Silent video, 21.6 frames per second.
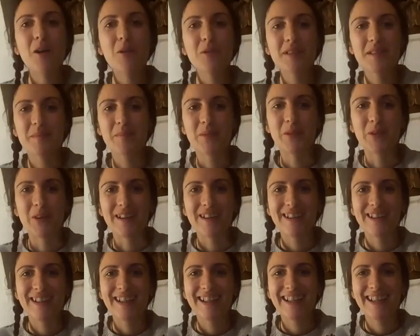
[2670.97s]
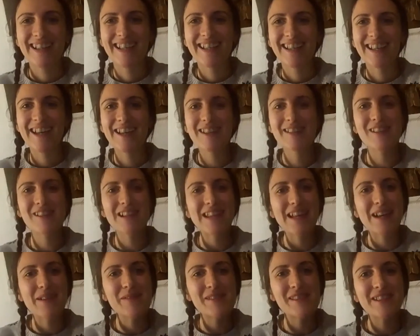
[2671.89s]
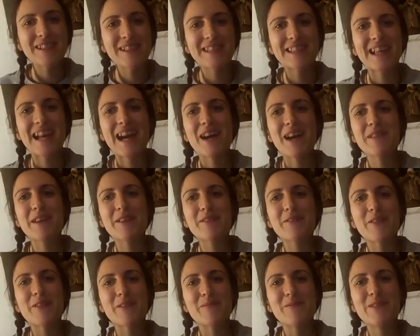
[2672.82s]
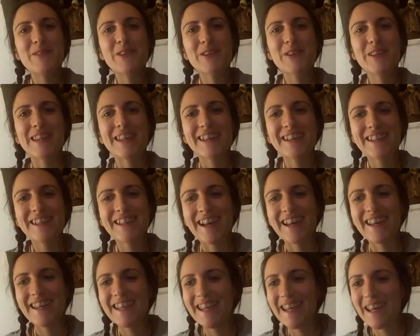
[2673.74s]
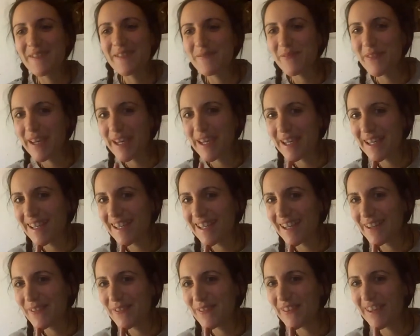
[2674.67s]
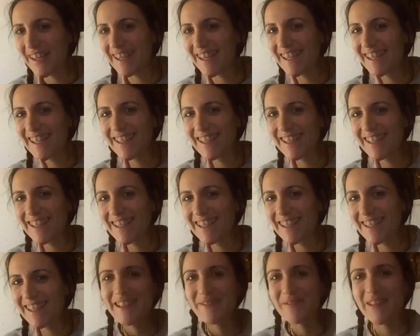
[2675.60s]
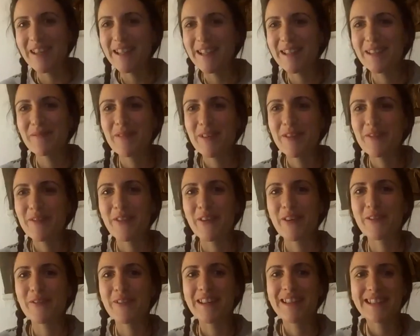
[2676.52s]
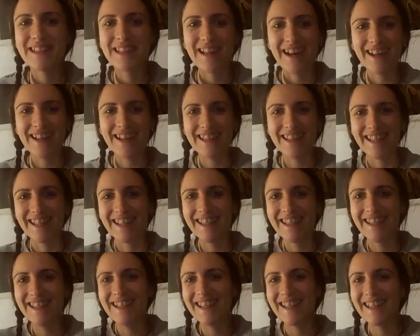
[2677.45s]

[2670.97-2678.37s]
Augsburg. Actually, I'm just coming from Munich. I came back, I think, 20 minutes before we started.